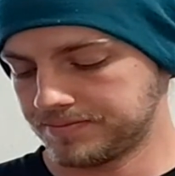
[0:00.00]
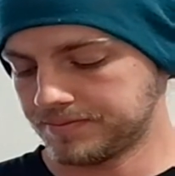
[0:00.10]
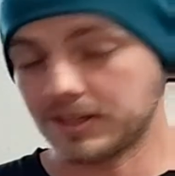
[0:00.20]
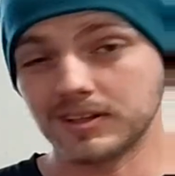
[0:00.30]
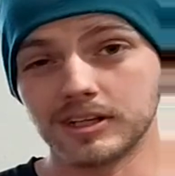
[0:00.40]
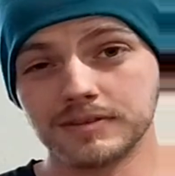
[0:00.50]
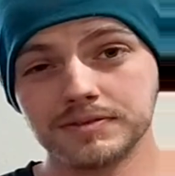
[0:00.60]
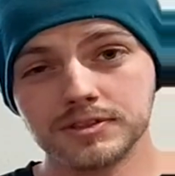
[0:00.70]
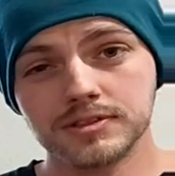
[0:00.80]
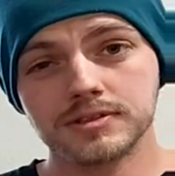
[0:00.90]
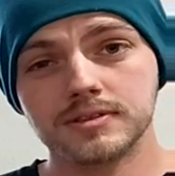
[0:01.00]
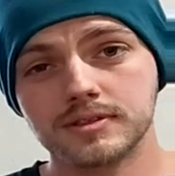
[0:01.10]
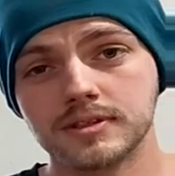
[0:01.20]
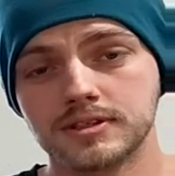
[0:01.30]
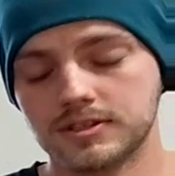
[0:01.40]
gloves,
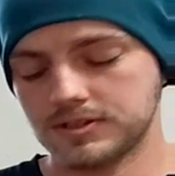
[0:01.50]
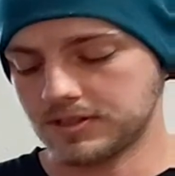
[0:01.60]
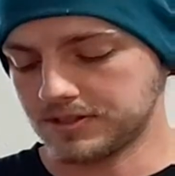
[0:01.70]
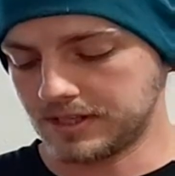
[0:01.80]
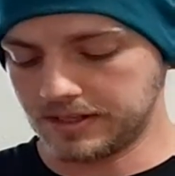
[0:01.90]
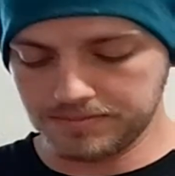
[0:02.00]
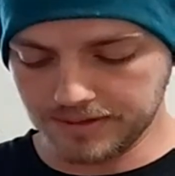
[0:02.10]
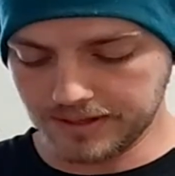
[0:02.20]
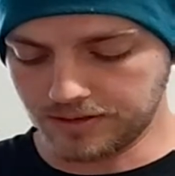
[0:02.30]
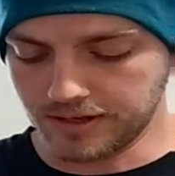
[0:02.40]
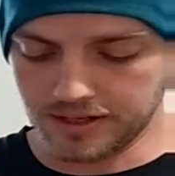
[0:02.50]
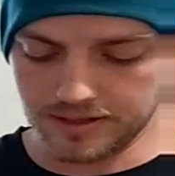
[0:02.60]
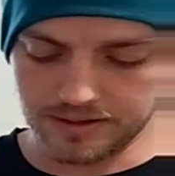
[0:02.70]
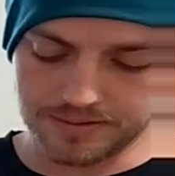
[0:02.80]
just because I try to